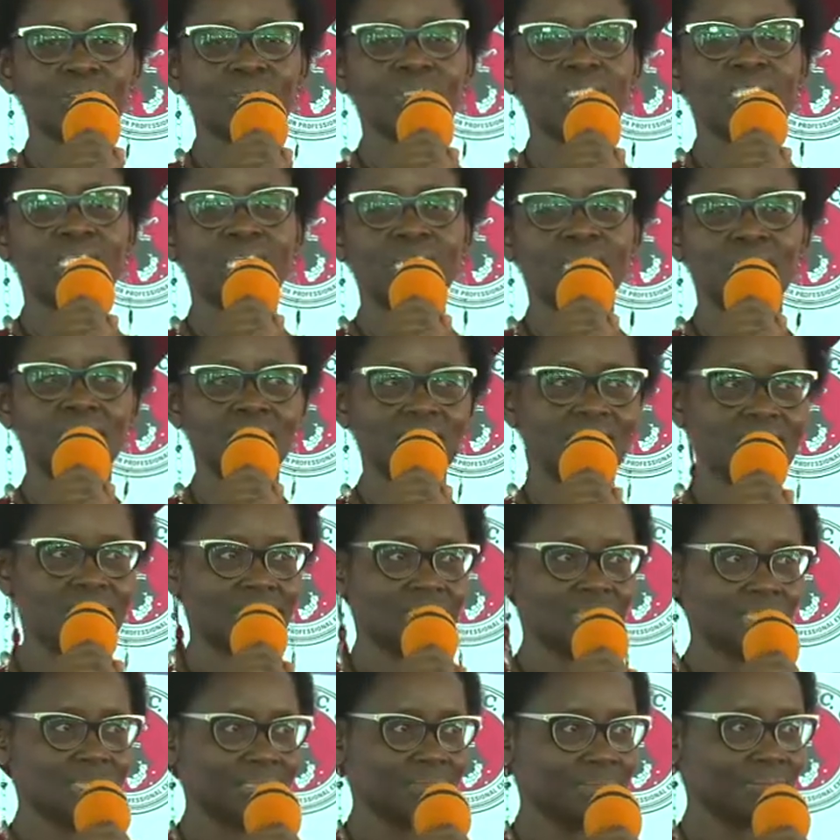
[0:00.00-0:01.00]
ordained
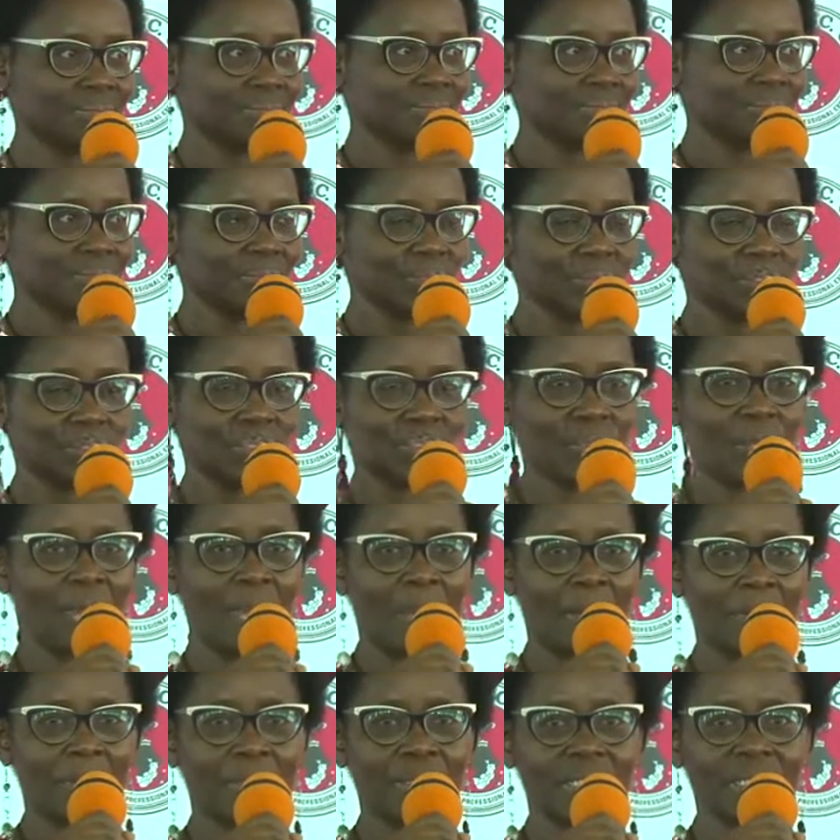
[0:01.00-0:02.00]
to
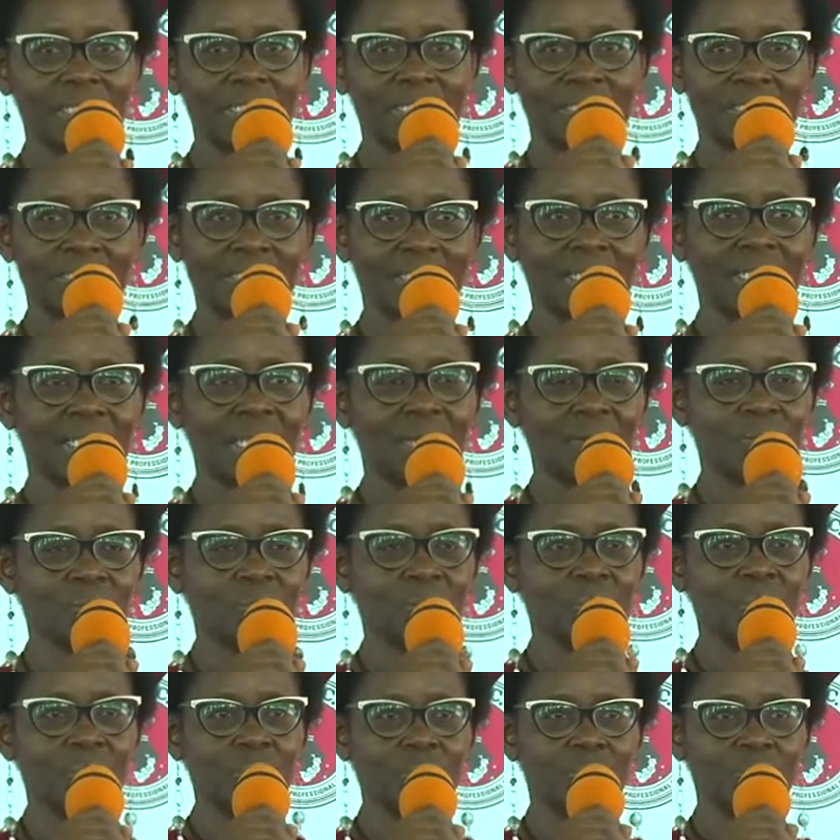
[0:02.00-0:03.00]
happen, that I
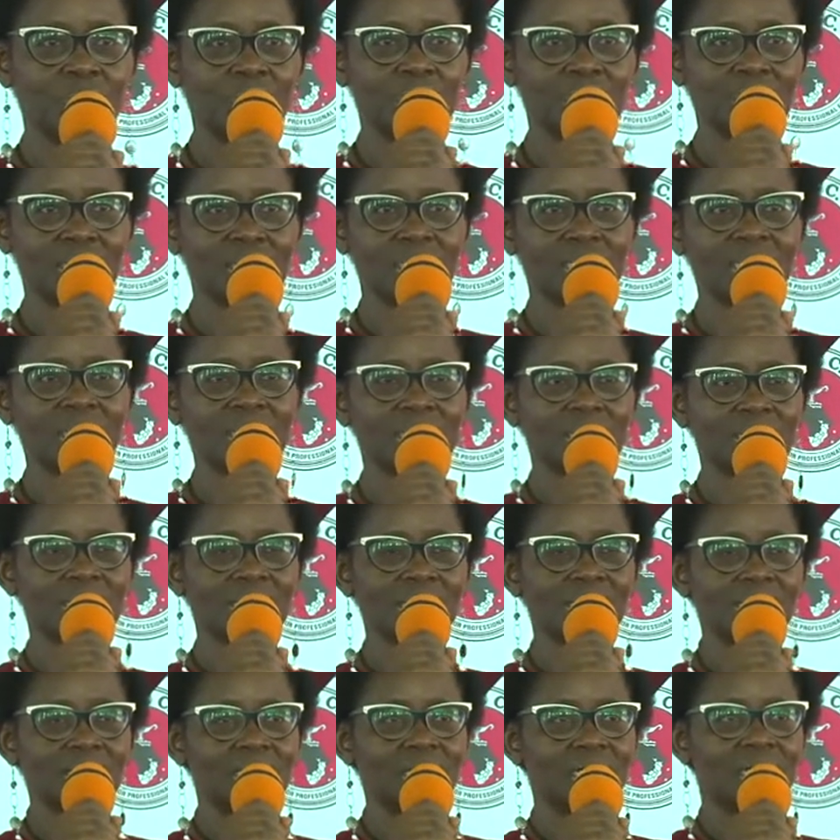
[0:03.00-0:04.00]
would be,
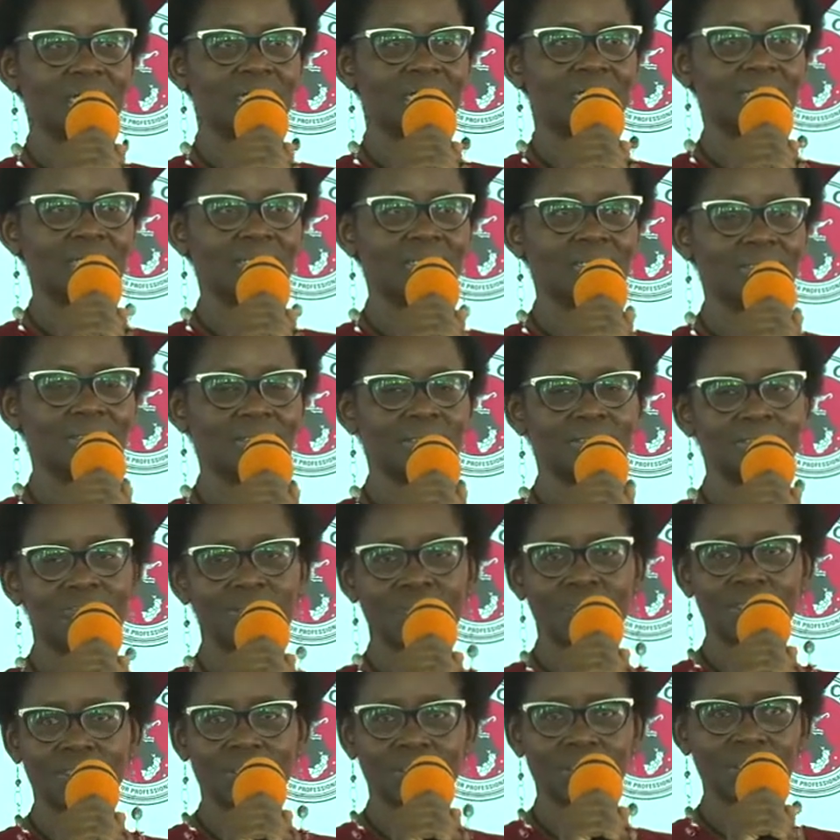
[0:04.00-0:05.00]

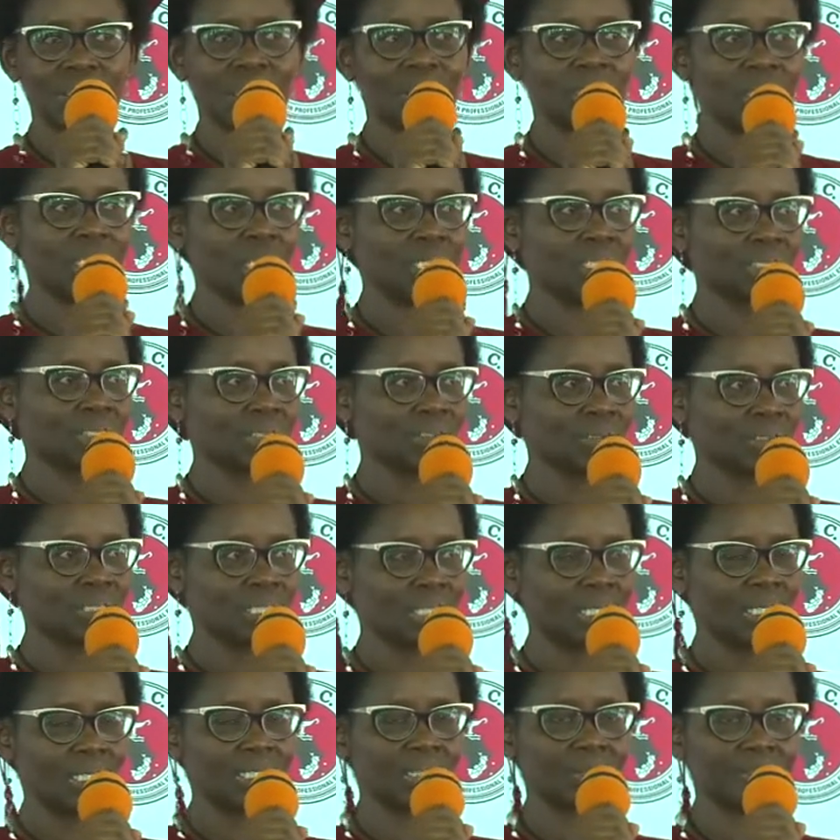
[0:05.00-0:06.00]
here
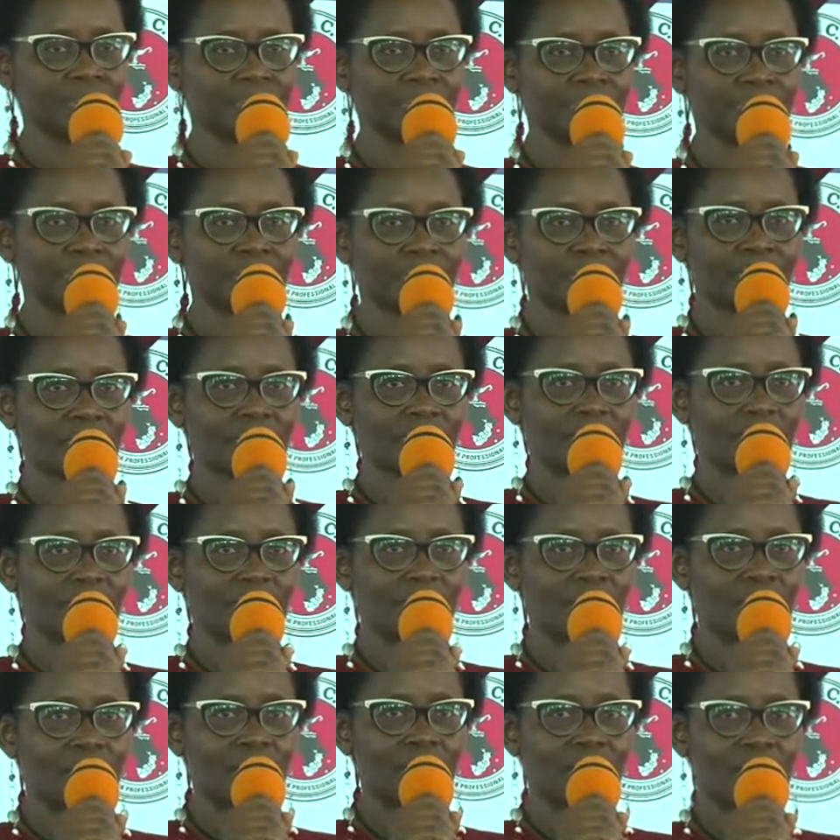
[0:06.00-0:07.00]
today
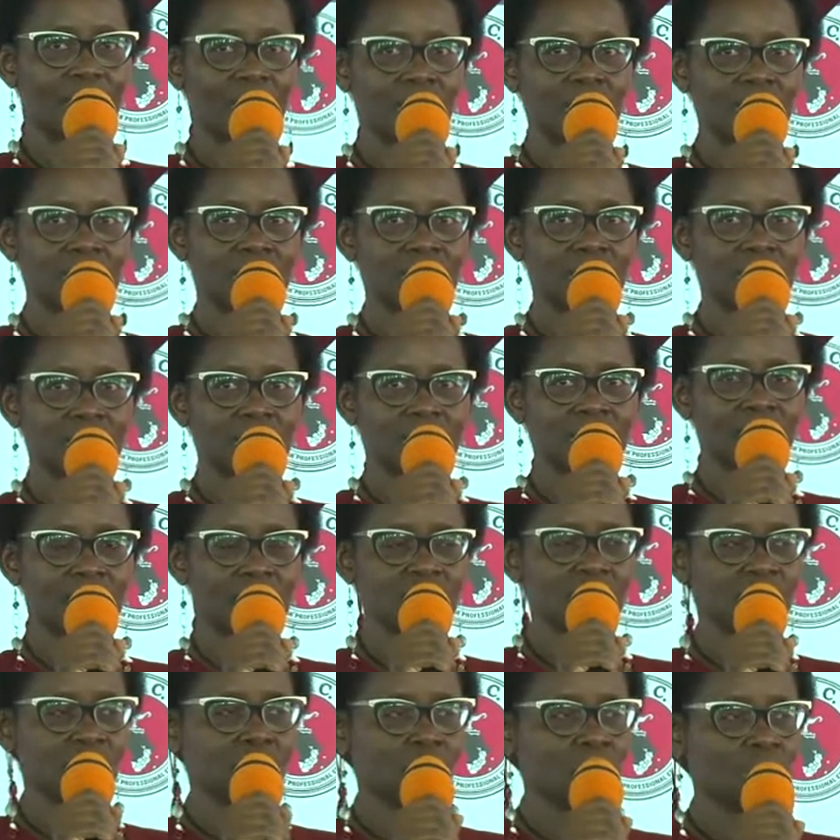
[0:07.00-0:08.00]

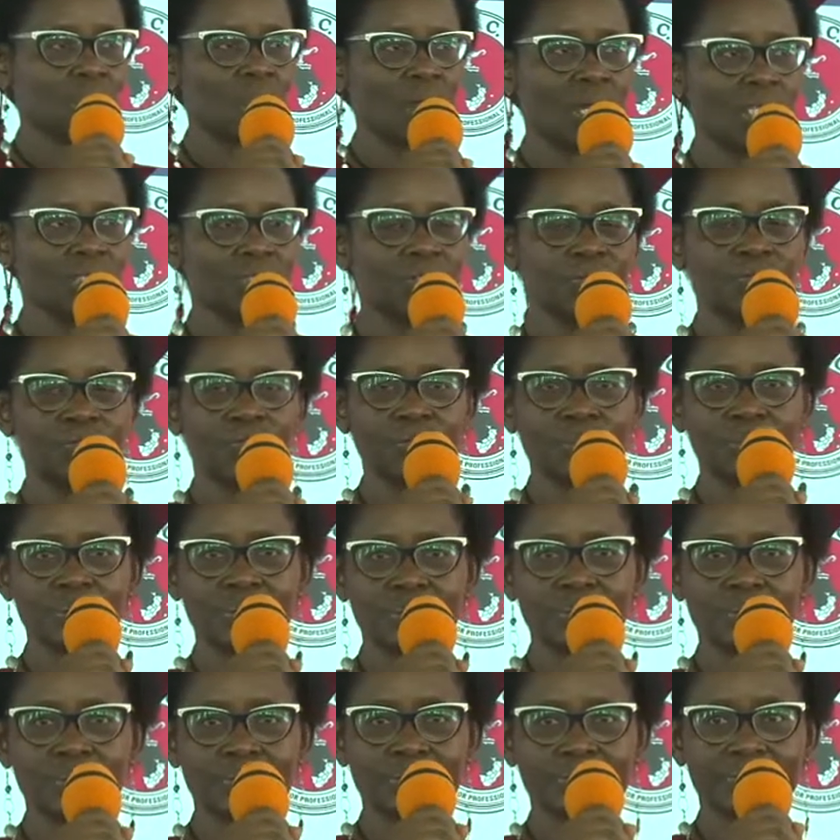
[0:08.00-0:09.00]
as one of
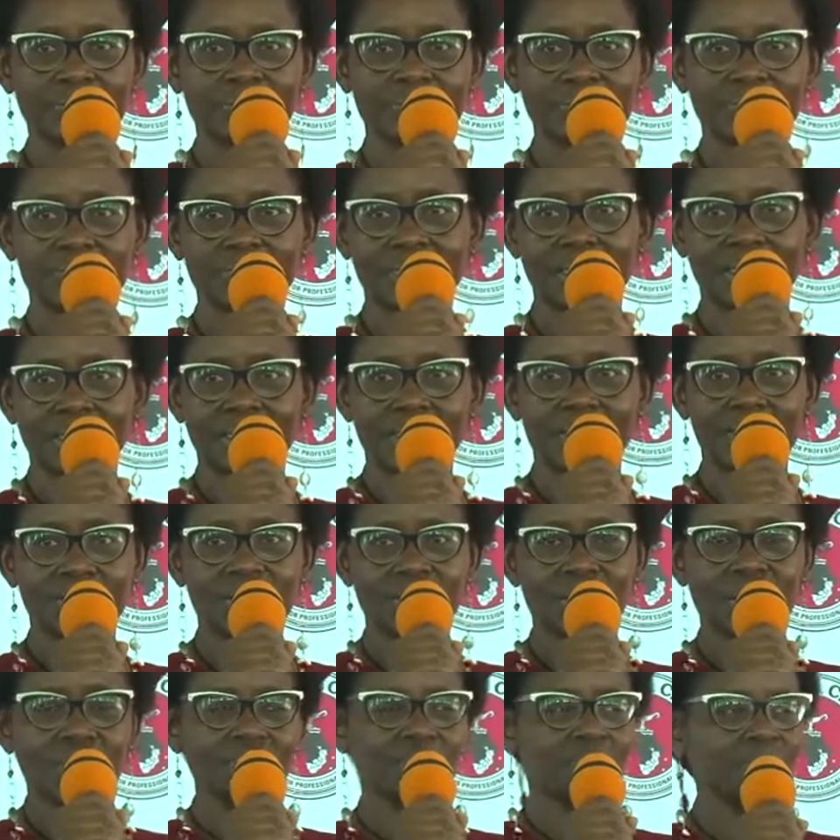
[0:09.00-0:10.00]
you.
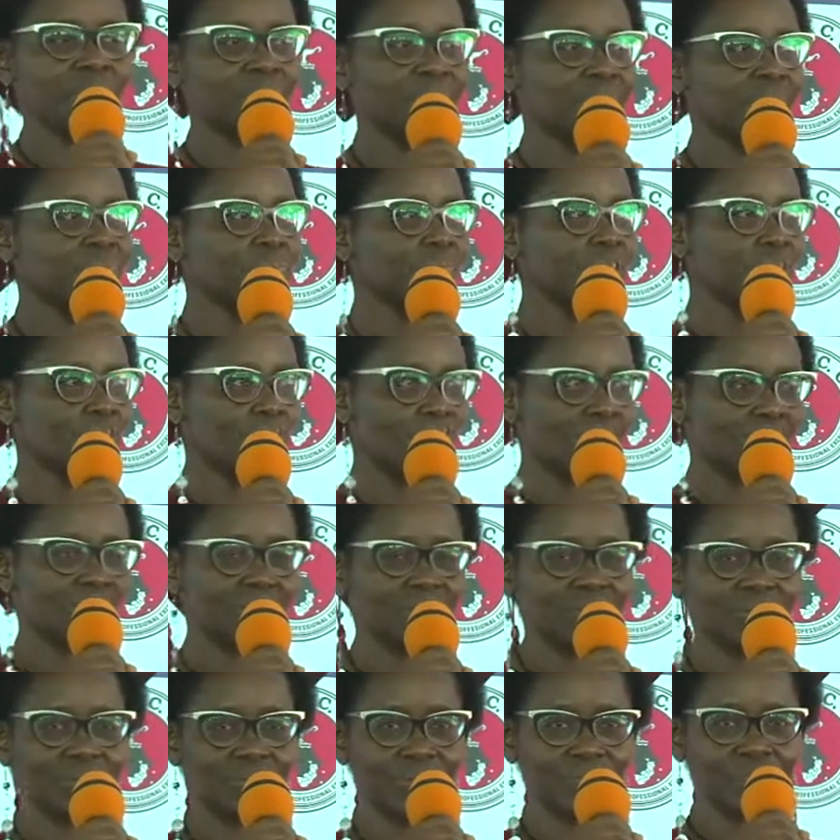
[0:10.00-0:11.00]
You have made me one
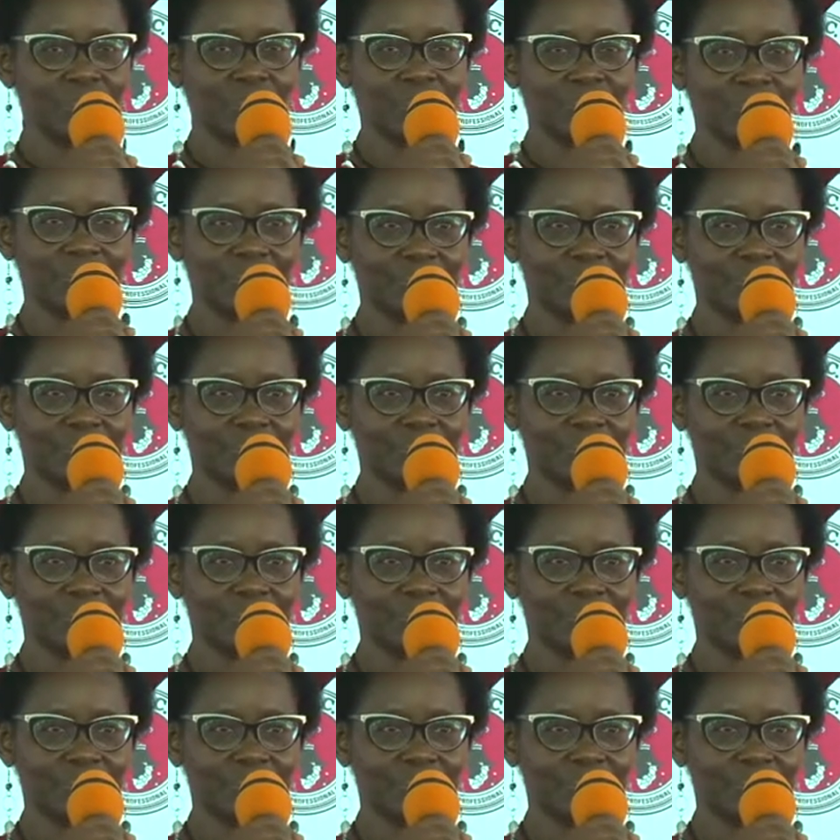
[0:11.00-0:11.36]
of you.